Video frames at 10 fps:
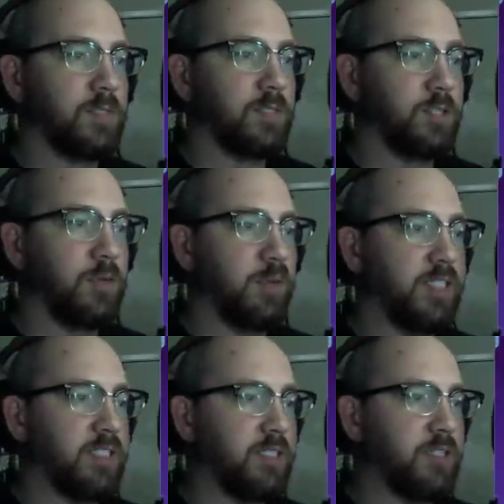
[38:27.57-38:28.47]
So
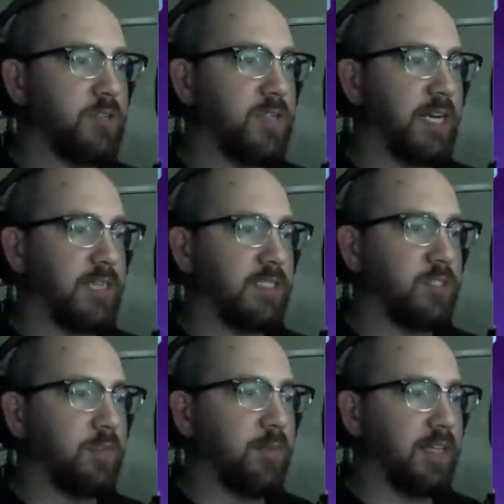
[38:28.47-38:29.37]
basically, you get access
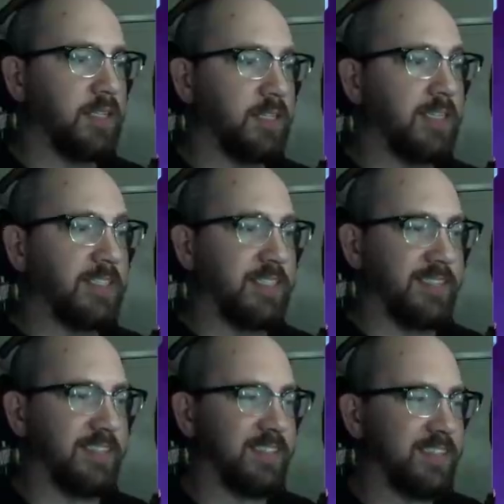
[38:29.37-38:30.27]
to a mailing list.